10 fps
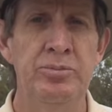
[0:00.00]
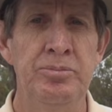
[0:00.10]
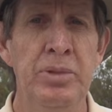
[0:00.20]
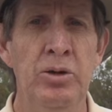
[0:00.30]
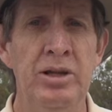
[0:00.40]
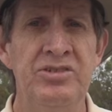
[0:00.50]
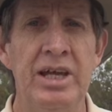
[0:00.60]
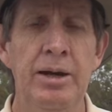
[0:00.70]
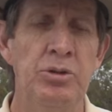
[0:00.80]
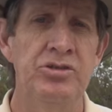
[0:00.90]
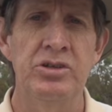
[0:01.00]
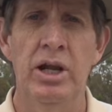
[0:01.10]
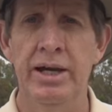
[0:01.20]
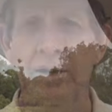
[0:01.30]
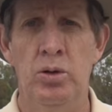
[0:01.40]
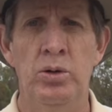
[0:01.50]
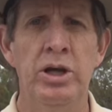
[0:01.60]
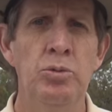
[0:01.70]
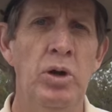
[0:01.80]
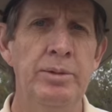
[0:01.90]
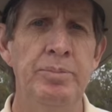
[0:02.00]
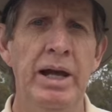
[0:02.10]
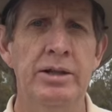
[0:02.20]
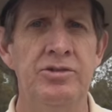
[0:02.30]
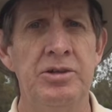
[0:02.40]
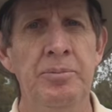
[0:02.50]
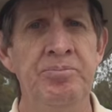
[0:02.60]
mirrorless cameras, like auto white balance,